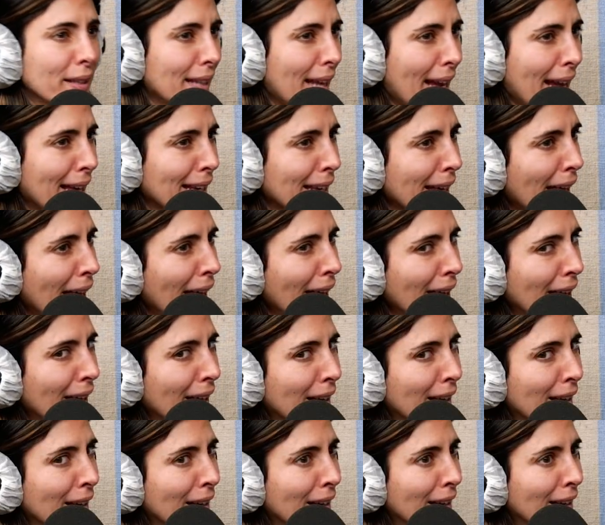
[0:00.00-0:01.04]
Atlanta.
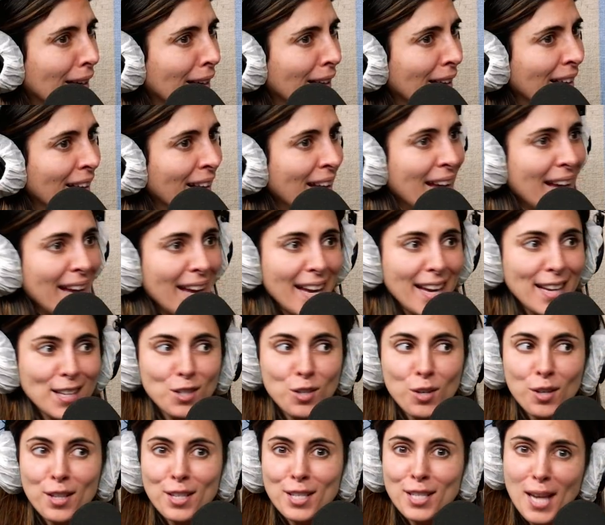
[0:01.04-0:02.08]

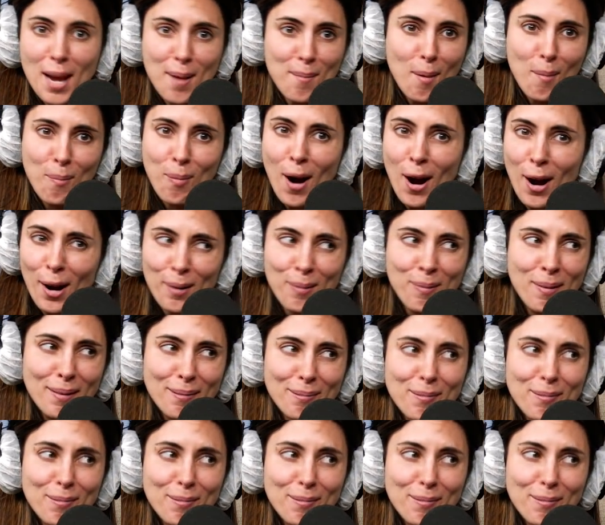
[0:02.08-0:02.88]
Into the same apartment.